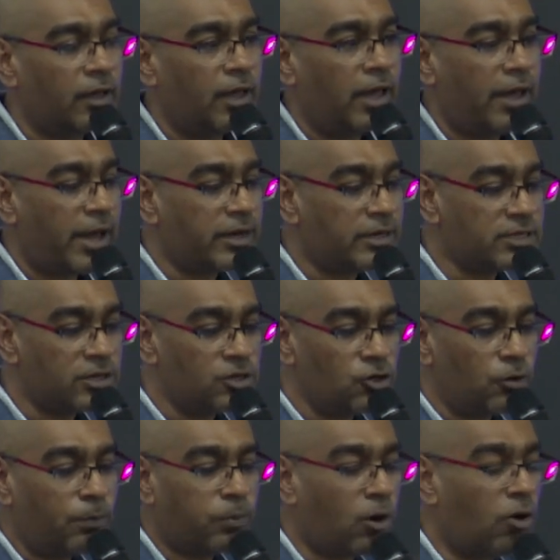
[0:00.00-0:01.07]
And it's a
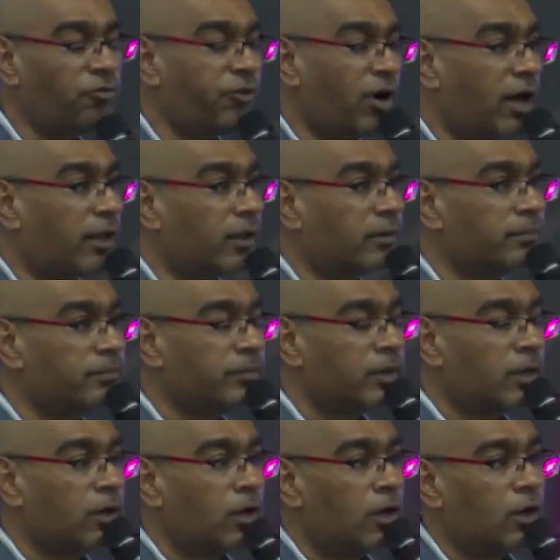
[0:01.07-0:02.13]
new profile
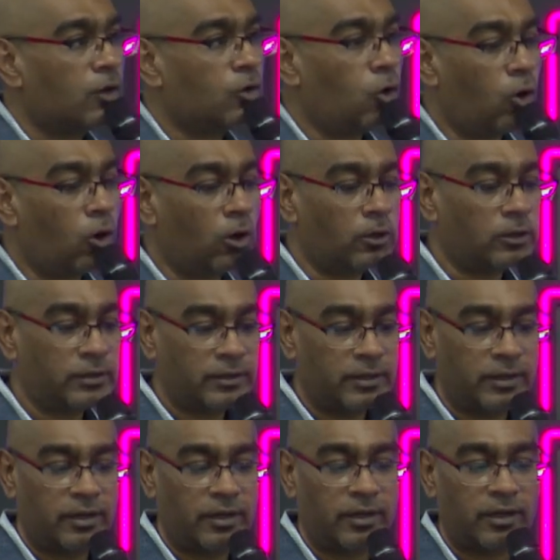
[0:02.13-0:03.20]
called
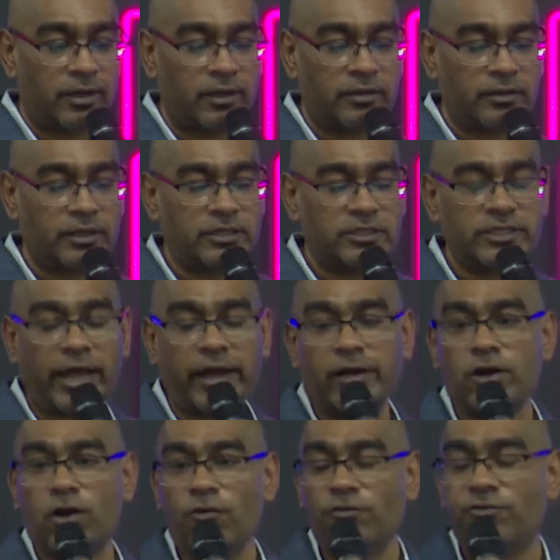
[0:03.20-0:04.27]
the
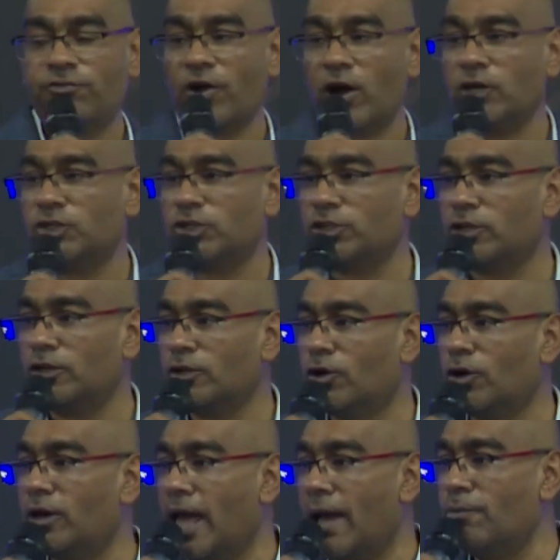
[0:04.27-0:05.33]
techno-functional
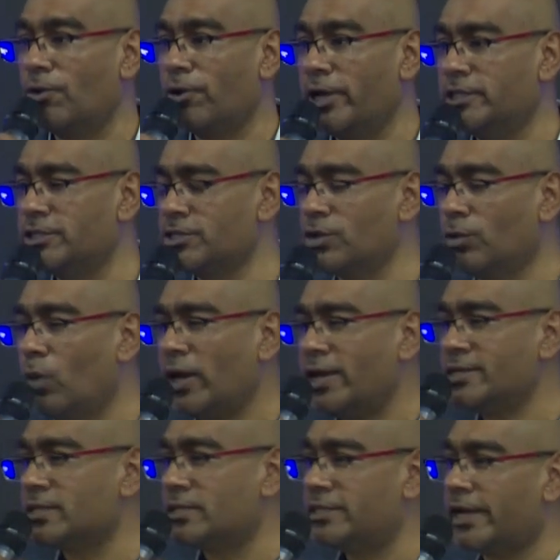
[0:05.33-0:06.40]
collaborator. So what
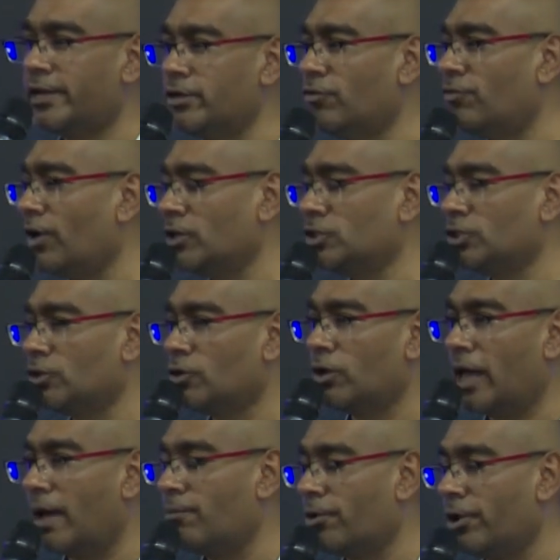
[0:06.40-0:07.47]
is a techno-functional
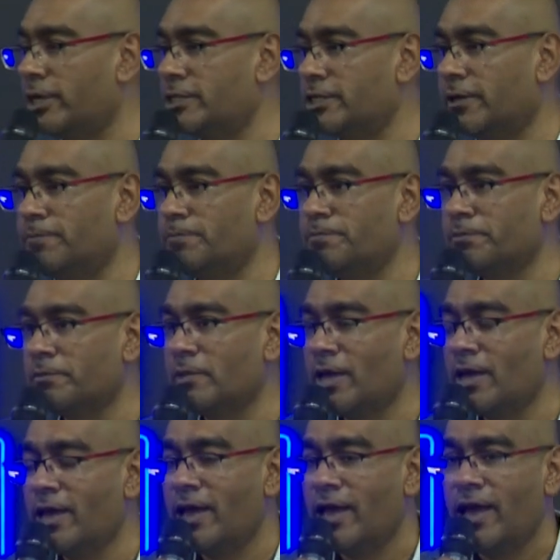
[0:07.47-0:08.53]
collaborator?
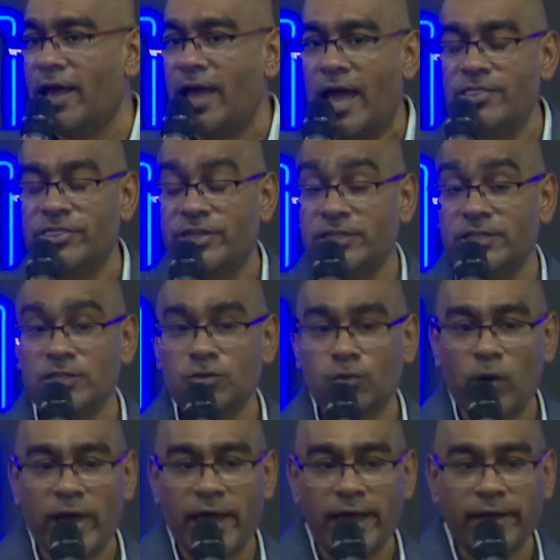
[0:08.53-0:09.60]
And this is
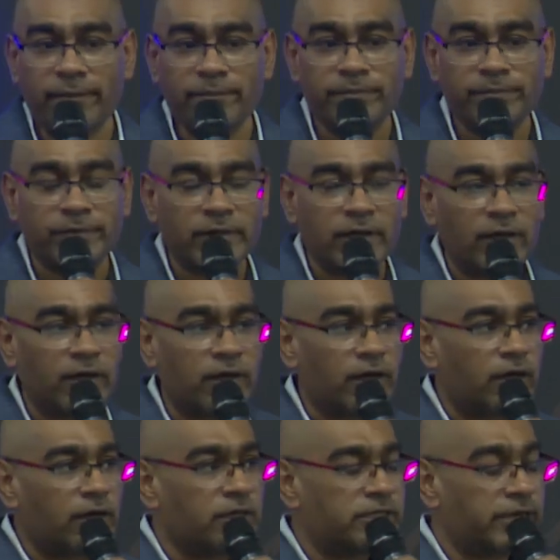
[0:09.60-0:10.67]
where
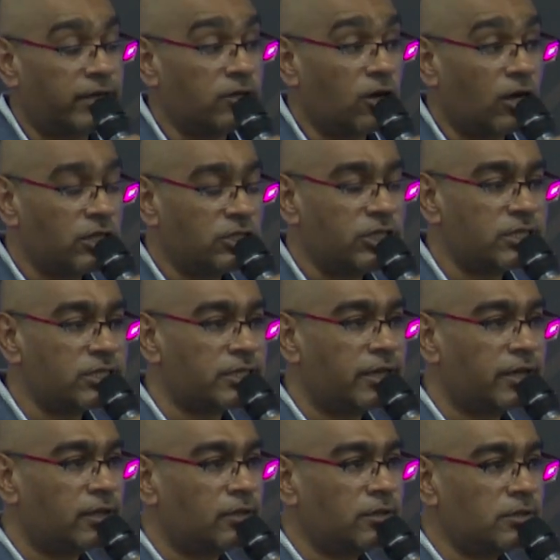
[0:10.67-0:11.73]
technology
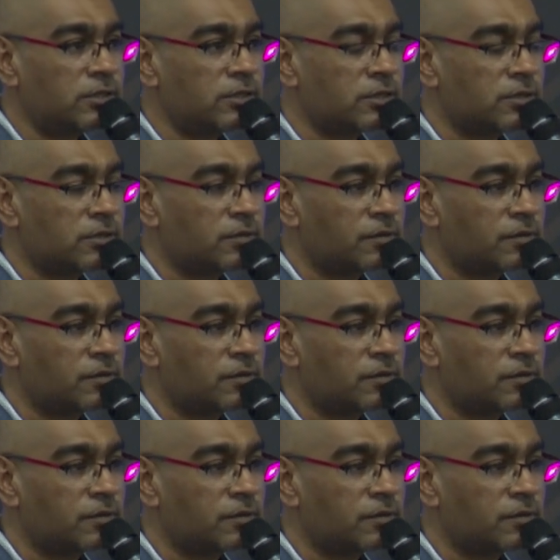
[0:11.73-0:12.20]
skills,